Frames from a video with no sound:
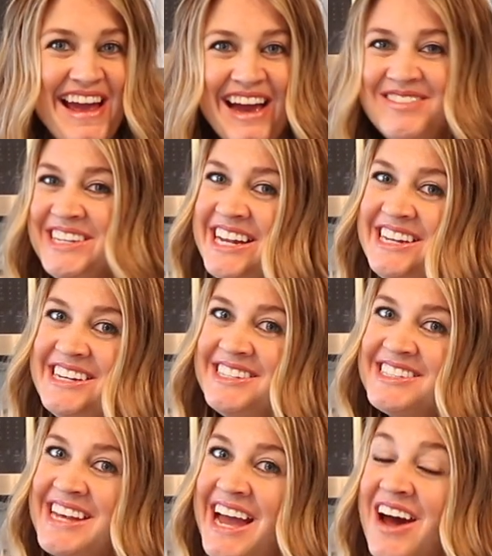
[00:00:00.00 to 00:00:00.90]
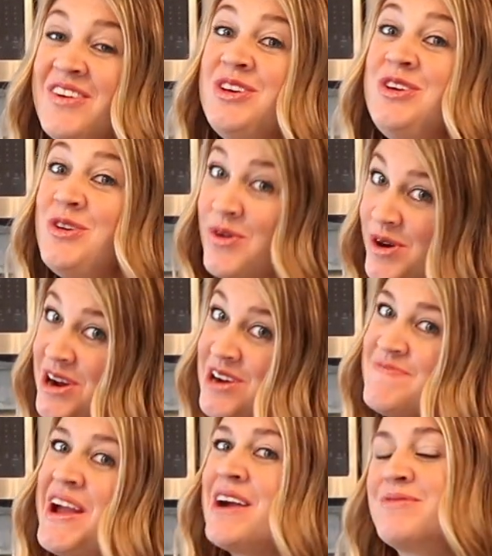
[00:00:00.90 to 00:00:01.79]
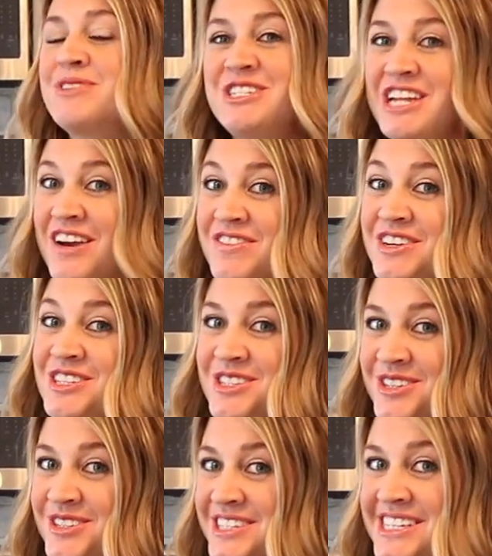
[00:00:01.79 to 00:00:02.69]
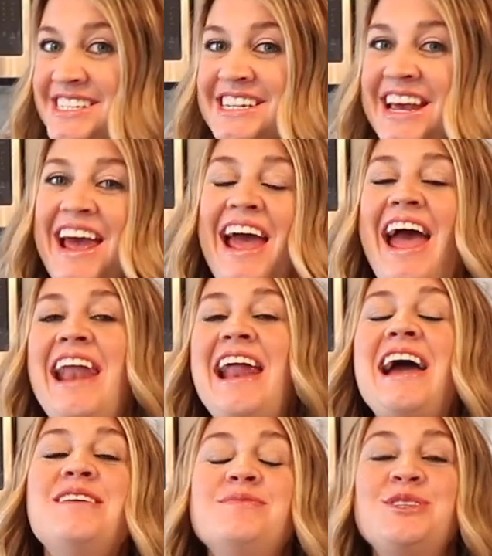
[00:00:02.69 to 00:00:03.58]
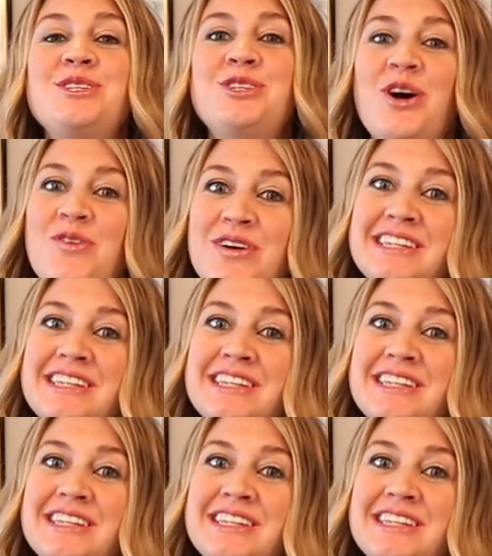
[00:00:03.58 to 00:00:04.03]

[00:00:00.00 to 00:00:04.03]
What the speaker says: I'm Danielle Scow, your Pampered Chef consultant. And I am so